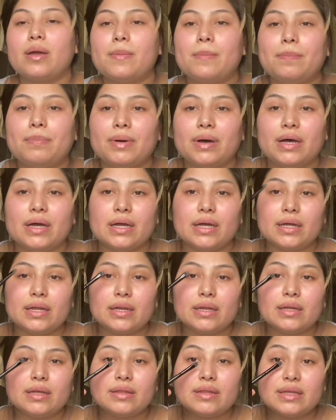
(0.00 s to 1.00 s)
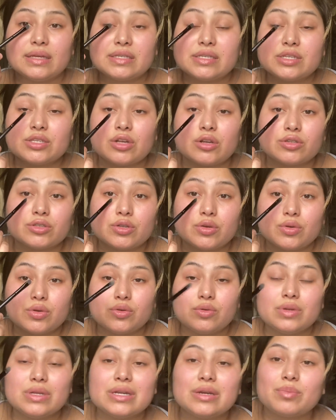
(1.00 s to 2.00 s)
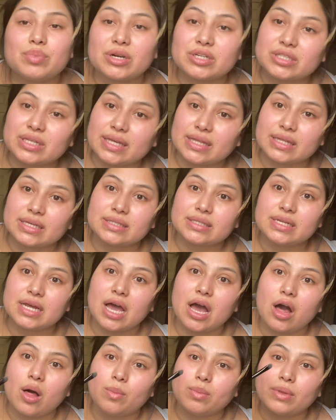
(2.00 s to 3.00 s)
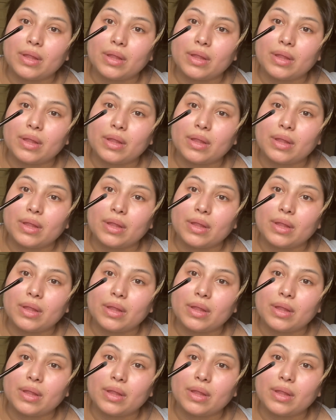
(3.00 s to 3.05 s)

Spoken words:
But this is also, you need a brush like this to help,